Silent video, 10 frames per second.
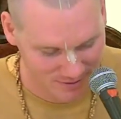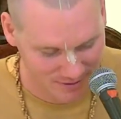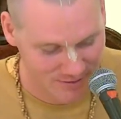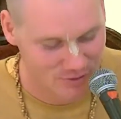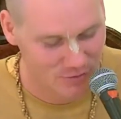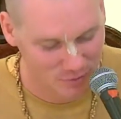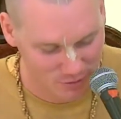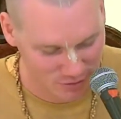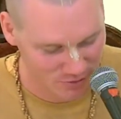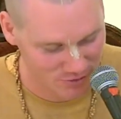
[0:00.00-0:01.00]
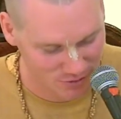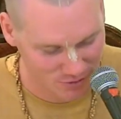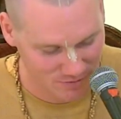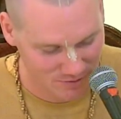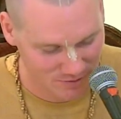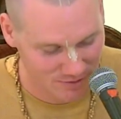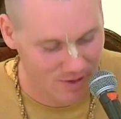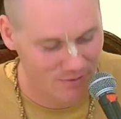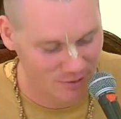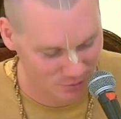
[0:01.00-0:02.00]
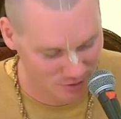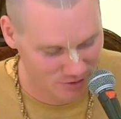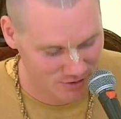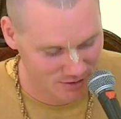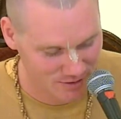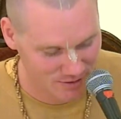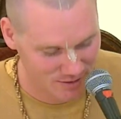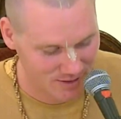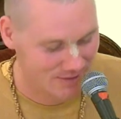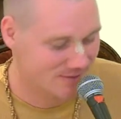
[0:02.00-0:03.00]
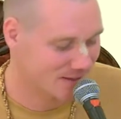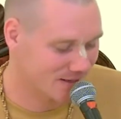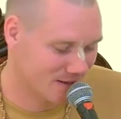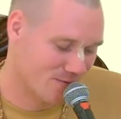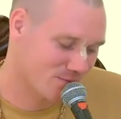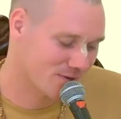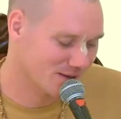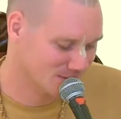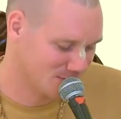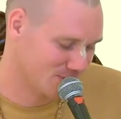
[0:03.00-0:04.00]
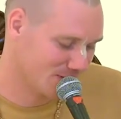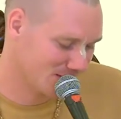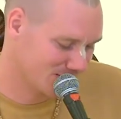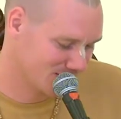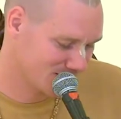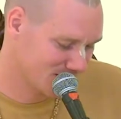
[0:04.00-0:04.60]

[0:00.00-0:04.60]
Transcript: is devotional service, loving Krishna, seeing him face to face.